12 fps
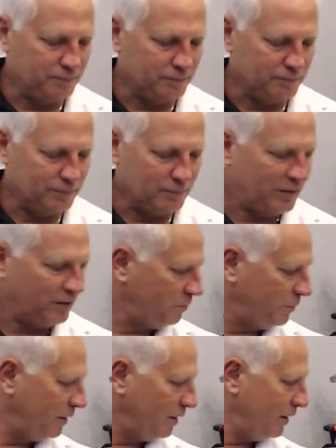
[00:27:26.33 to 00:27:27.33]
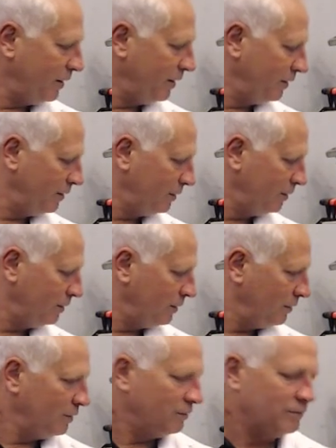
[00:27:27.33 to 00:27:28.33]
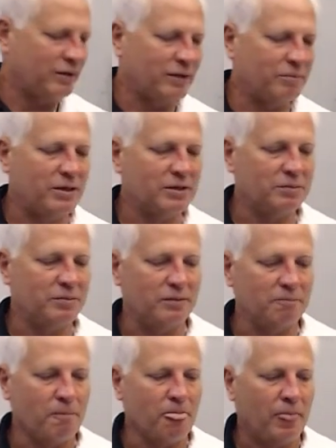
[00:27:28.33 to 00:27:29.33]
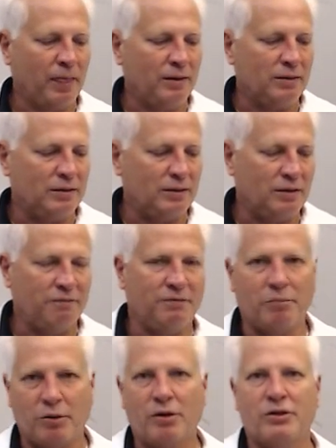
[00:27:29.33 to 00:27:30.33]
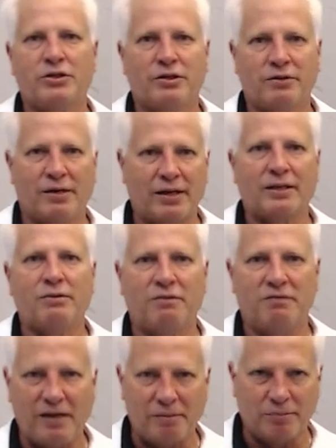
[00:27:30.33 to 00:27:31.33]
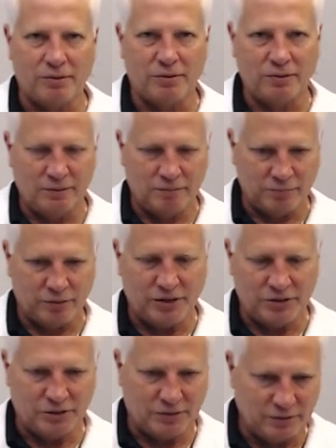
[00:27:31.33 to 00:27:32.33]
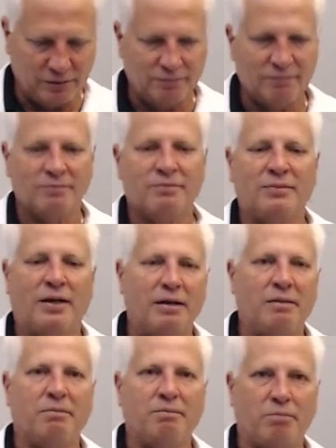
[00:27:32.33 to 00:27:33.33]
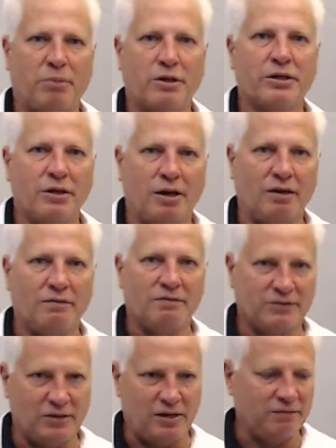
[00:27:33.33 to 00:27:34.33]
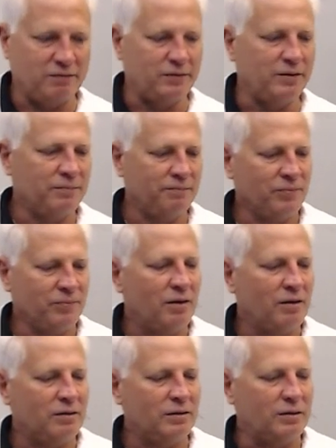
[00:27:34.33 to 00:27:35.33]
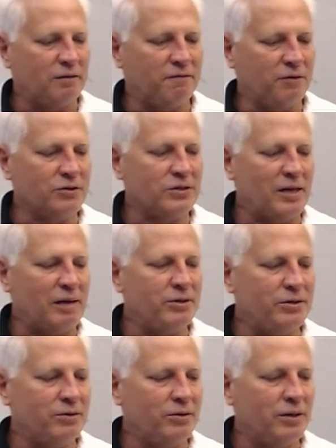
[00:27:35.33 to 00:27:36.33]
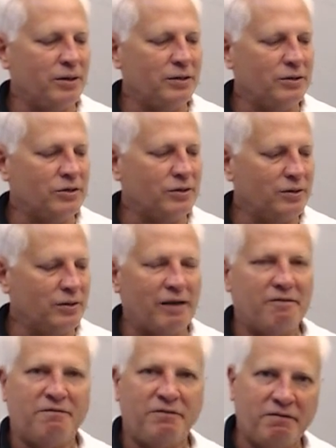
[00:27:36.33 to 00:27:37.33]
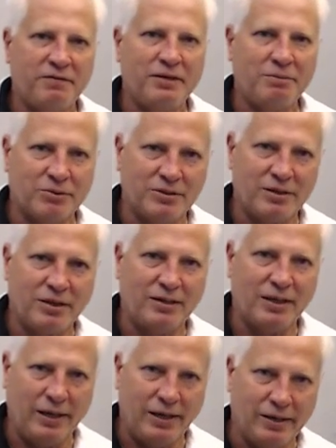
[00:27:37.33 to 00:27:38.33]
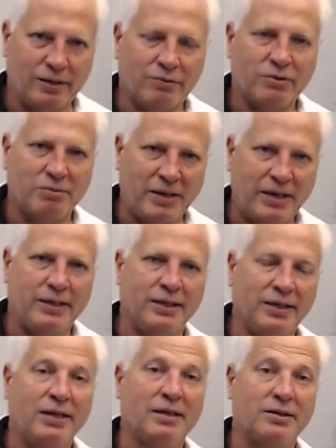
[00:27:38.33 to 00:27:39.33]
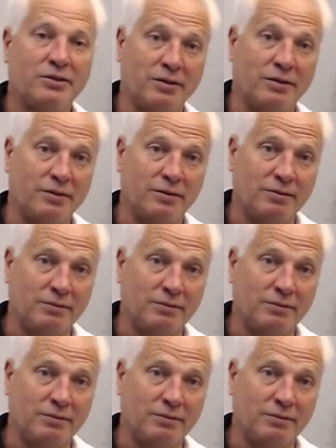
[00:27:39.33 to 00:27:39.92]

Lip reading: NFPA recommends, but if you purge correctly with vapor pressure and then burn it off safely, the first time you do it, you still have 50% of the air remaining in that cylinder.